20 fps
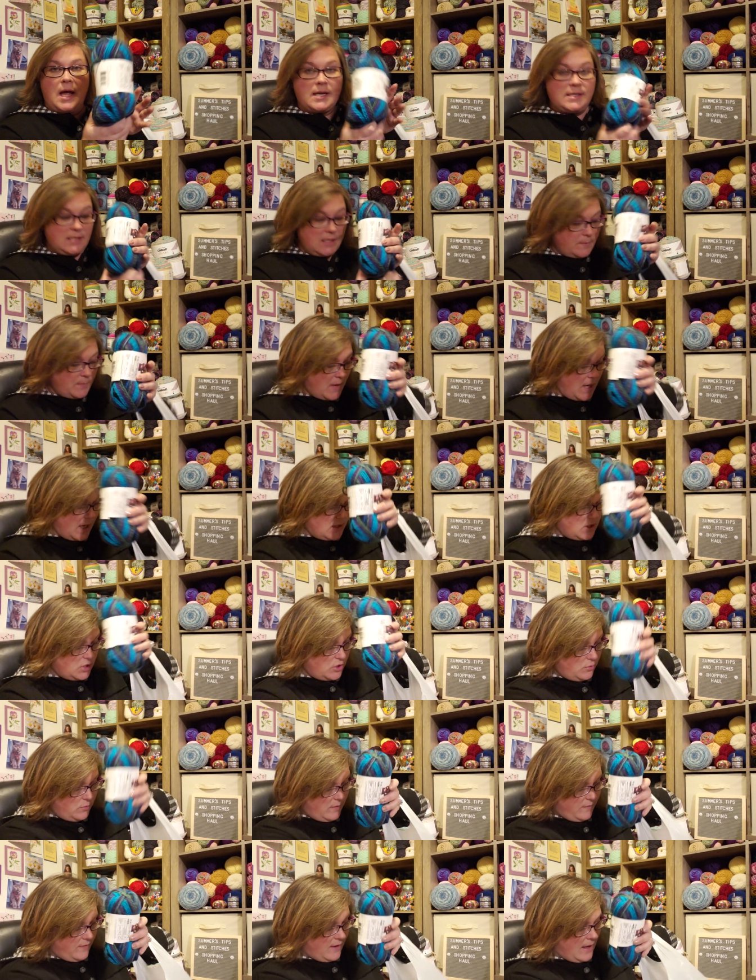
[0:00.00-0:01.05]
I did buy
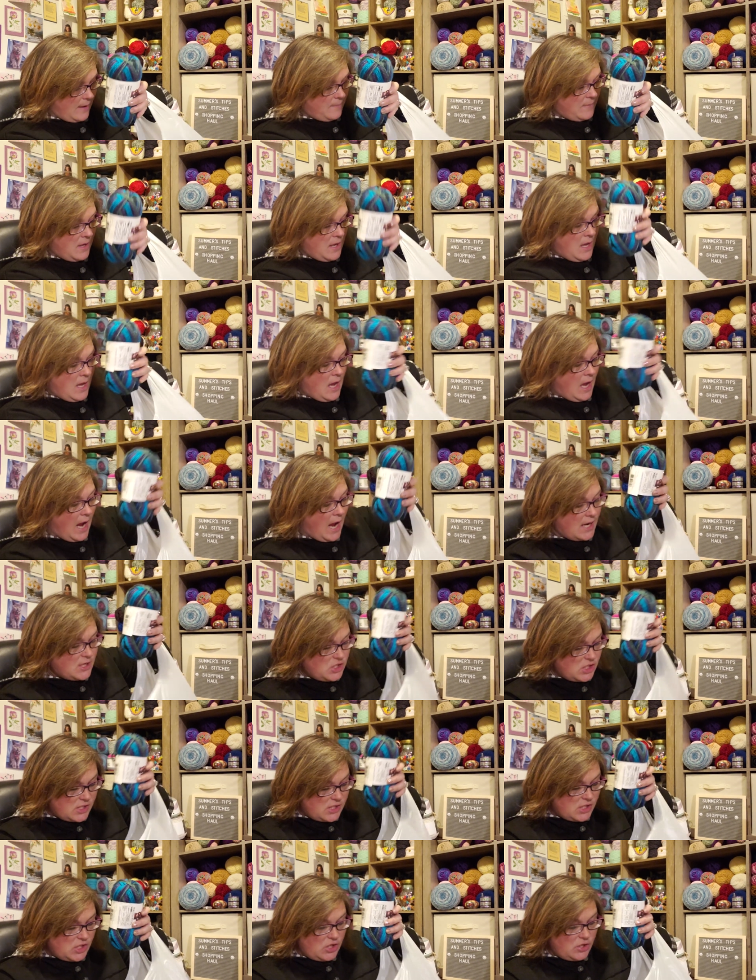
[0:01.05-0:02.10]
two of them. I
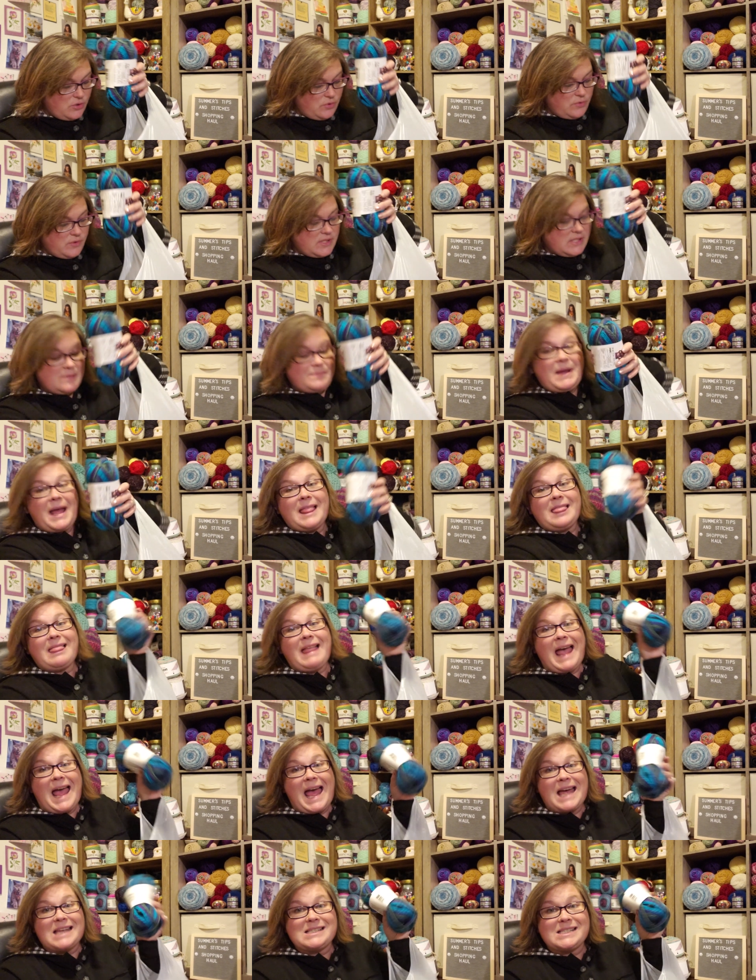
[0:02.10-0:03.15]
just used my
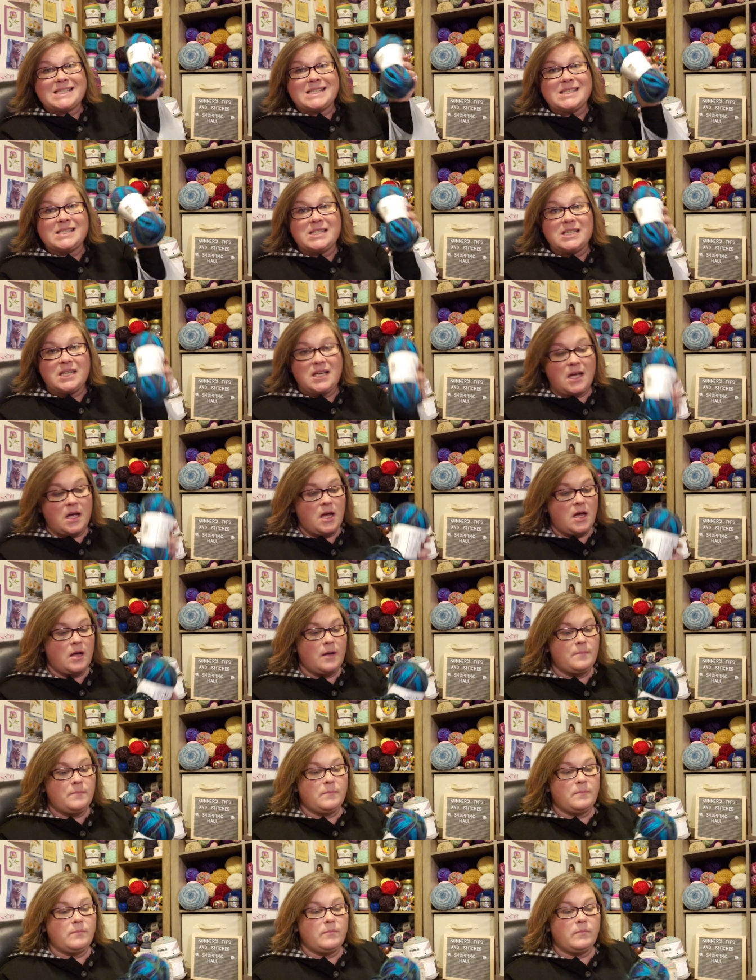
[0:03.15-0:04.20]
last,
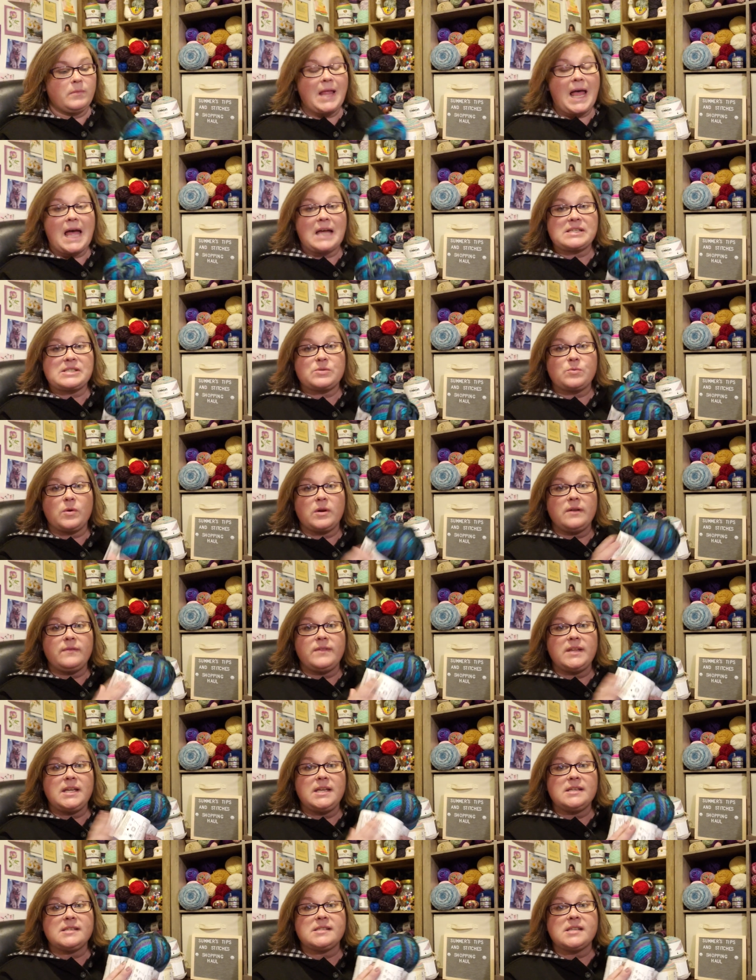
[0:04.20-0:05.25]
um, last one of
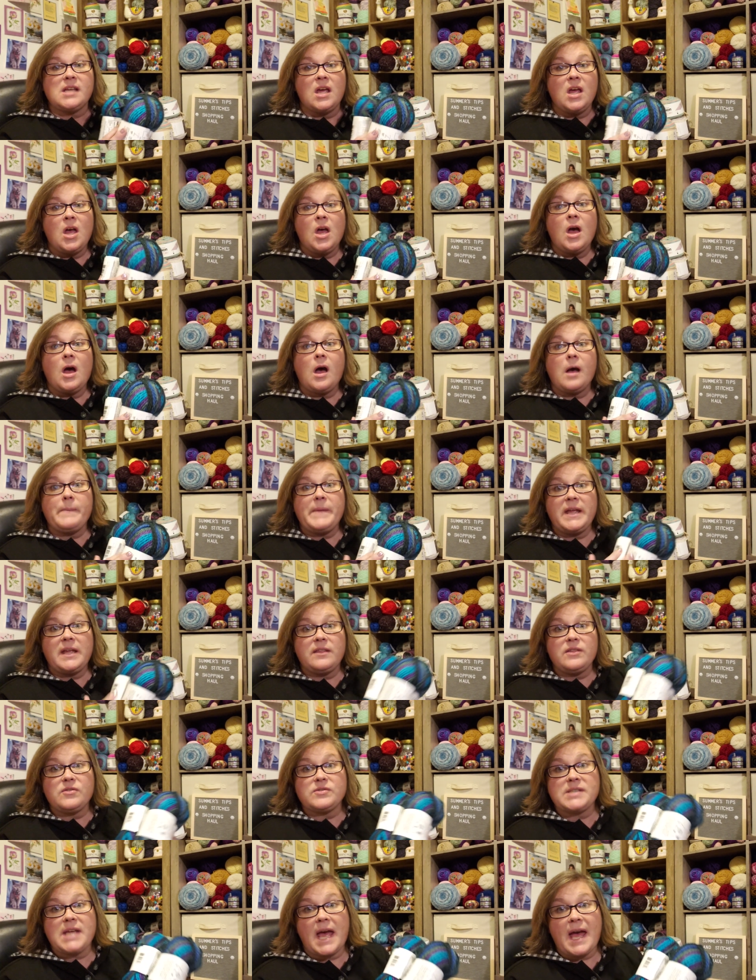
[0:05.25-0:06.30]
these on
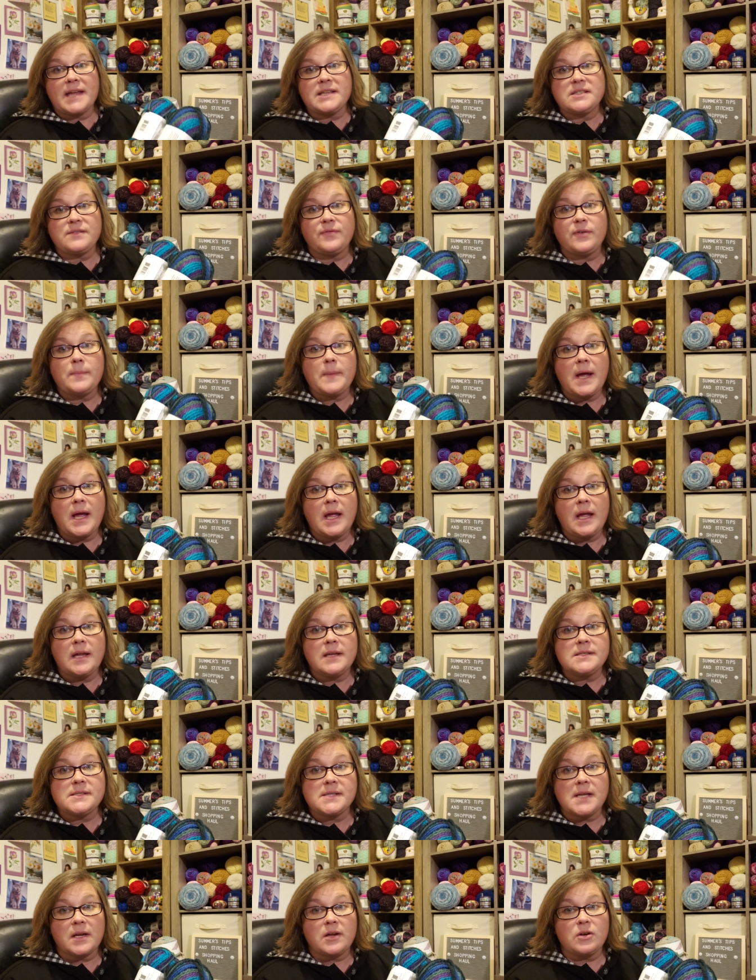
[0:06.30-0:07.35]
making those hats for my
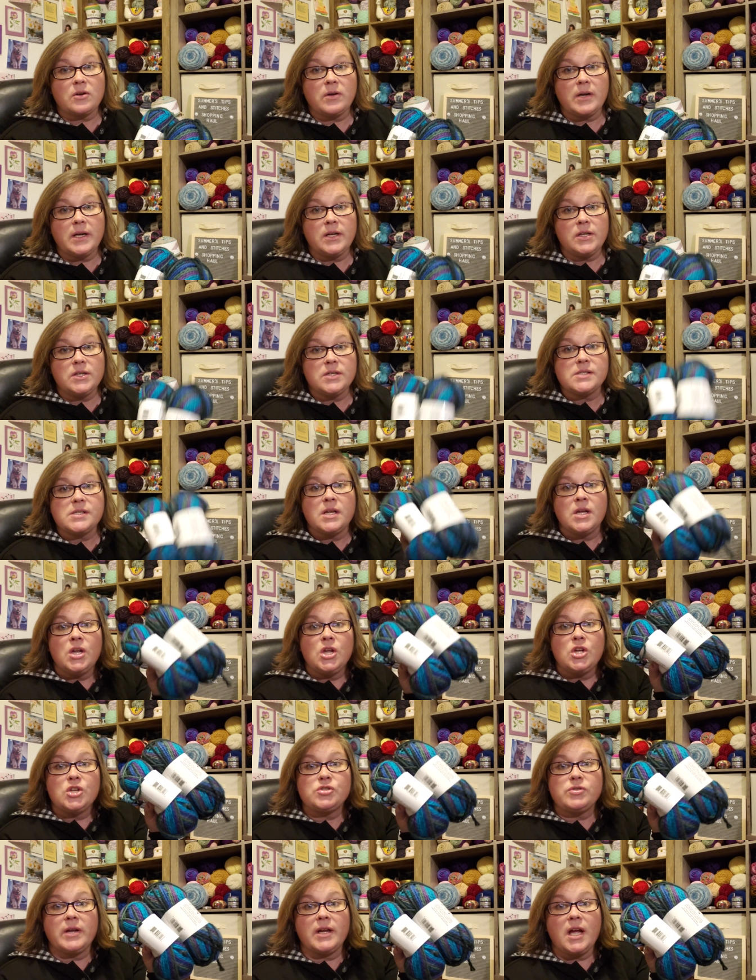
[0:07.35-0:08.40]
second graders.
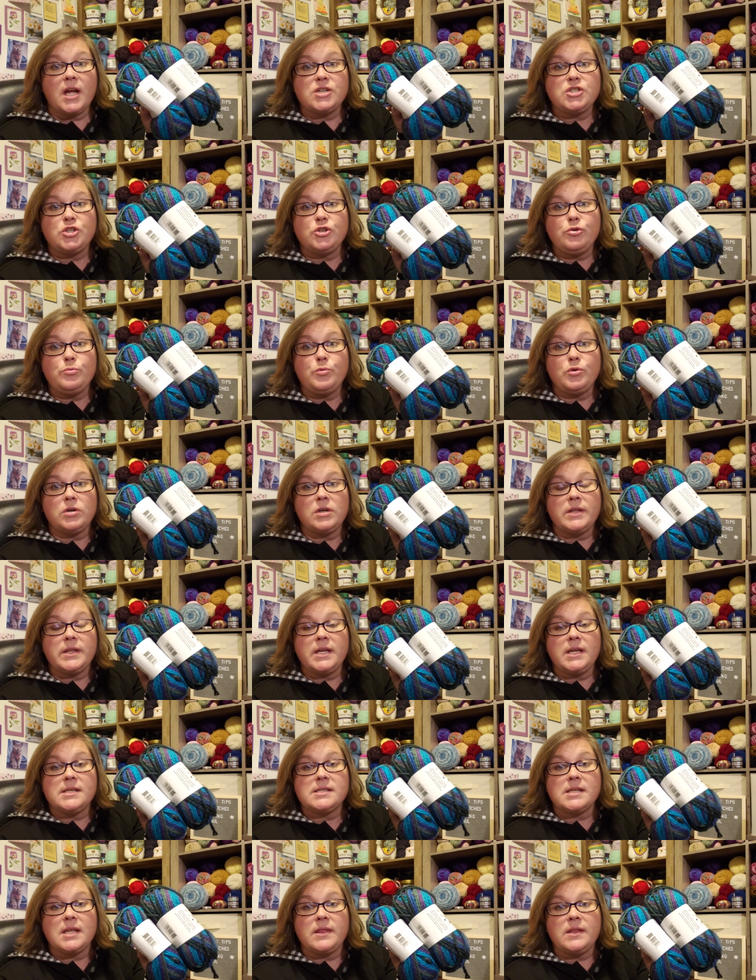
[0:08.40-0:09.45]
So I got two more of
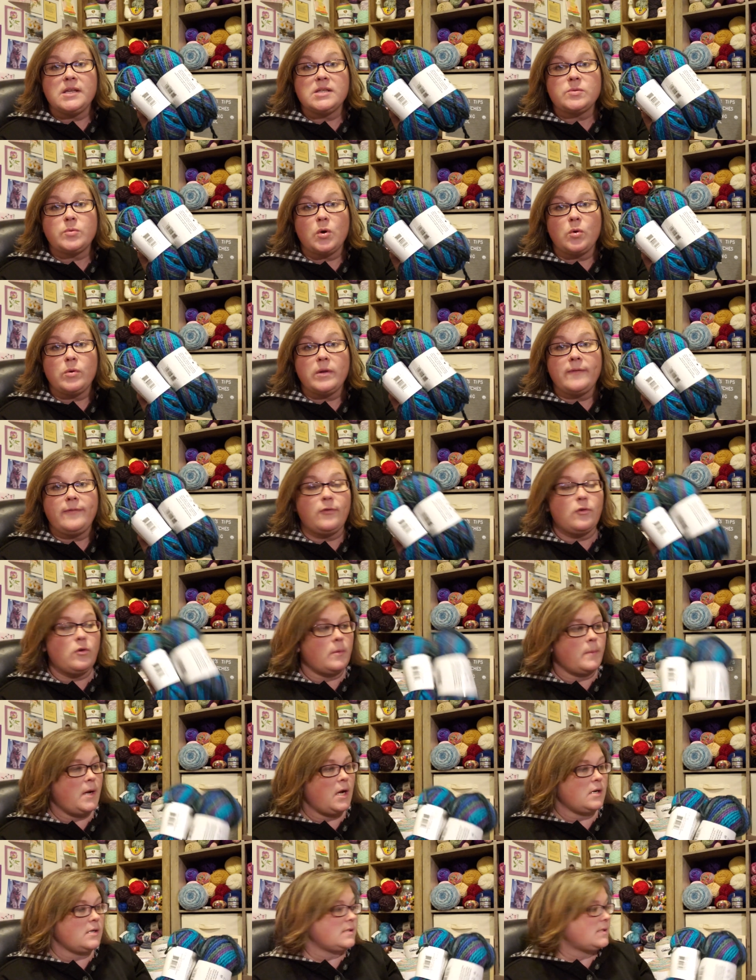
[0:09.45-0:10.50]
these, and these were only four
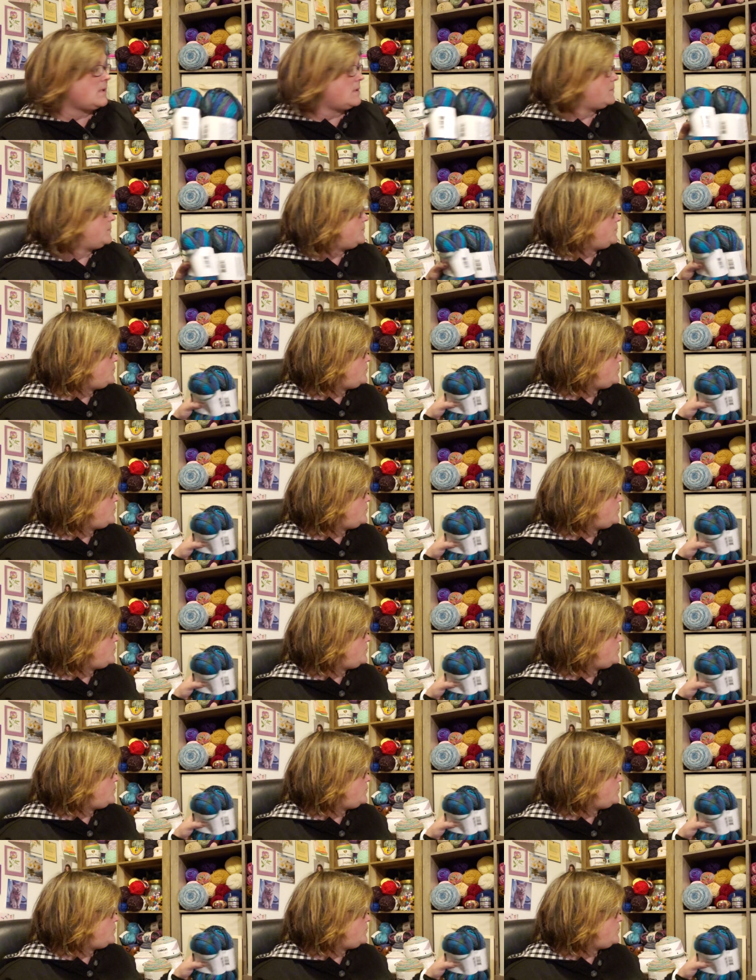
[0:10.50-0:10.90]
bucks.